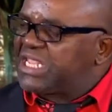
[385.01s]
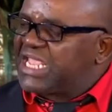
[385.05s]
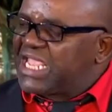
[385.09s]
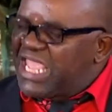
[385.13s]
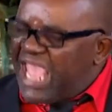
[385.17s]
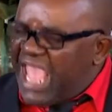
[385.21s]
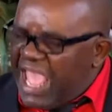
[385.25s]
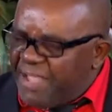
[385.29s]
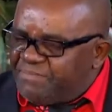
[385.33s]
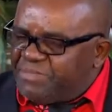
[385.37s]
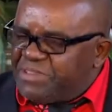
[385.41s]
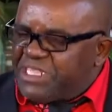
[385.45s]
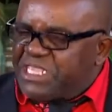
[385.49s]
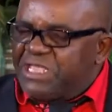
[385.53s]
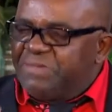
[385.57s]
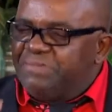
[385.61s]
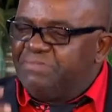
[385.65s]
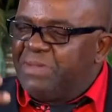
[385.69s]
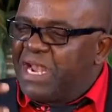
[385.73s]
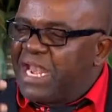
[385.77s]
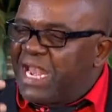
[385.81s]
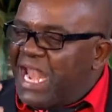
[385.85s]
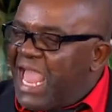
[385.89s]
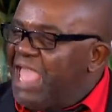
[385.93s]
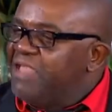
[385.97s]
kept him
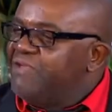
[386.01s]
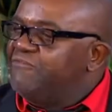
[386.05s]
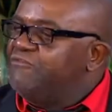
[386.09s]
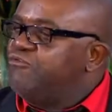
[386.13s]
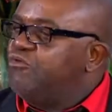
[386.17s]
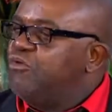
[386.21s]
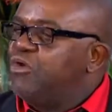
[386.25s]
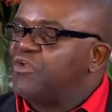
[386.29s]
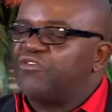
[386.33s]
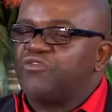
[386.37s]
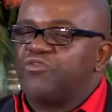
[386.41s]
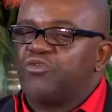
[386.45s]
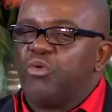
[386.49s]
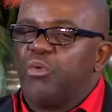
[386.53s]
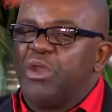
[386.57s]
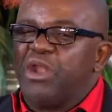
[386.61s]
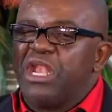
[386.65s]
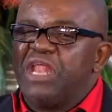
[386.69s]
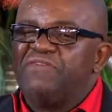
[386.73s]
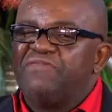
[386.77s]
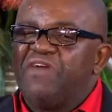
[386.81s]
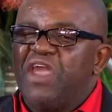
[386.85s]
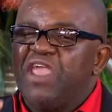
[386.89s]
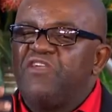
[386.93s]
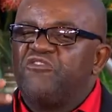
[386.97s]
alive was
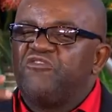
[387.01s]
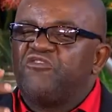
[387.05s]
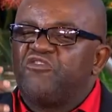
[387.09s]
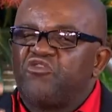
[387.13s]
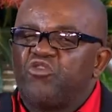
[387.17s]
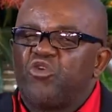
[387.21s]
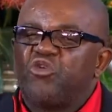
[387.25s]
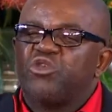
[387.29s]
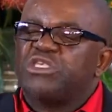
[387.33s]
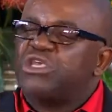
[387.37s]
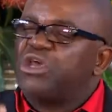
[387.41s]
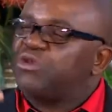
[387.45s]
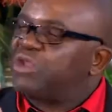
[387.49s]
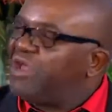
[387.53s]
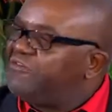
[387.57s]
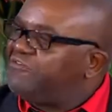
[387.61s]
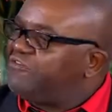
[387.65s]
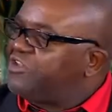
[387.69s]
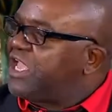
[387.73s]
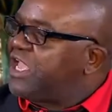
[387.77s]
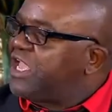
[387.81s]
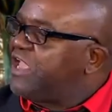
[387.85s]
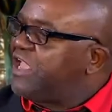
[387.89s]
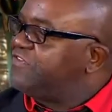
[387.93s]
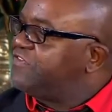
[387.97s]
whenever he saw South
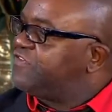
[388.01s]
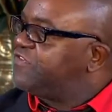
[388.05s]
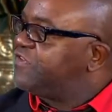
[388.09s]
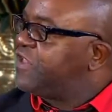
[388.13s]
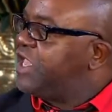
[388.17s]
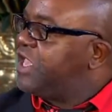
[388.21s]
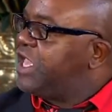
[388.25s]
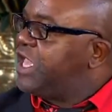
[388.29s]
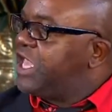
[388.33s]
Africans,